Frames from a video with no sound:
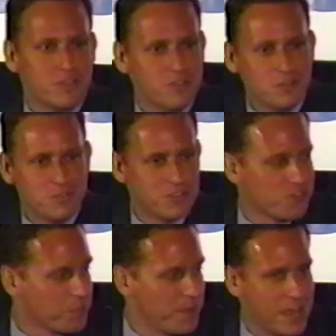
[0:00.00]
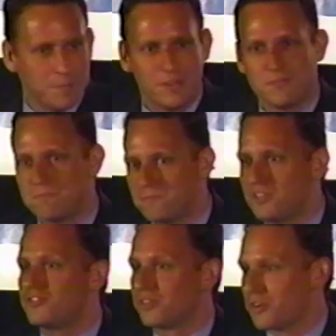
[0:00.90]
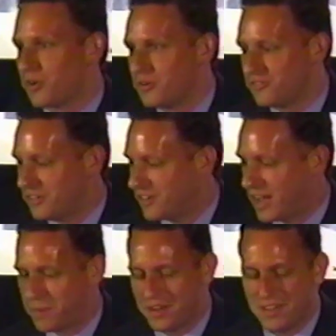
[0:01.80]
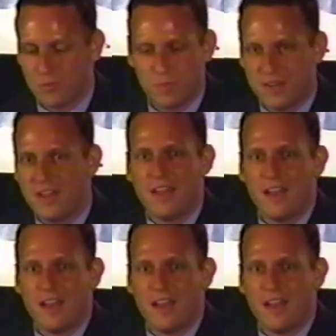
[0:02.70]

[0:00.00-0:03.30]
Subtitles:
new digital payment, digital currency type idea that would be